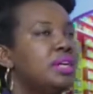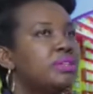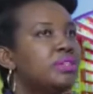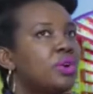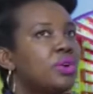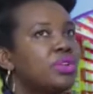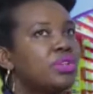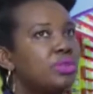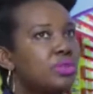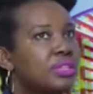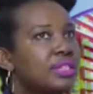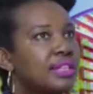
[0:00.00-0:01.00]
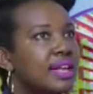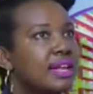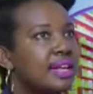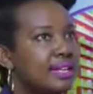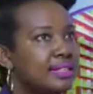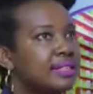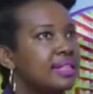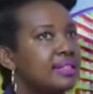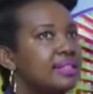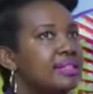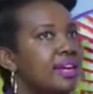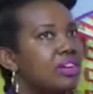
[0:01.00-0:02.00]
So use
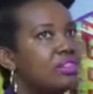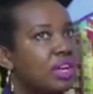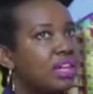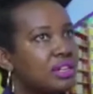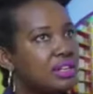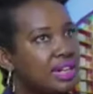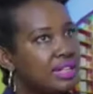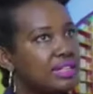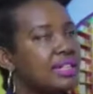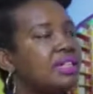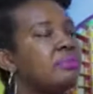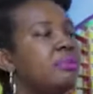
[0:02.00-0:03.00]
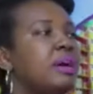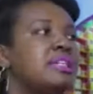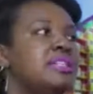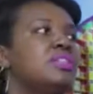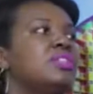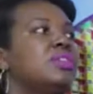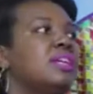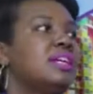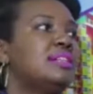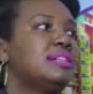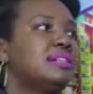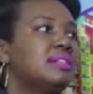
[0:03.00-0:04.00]
licensed and regulated
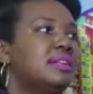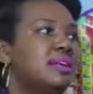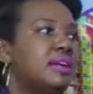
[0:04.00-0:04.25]
practitioners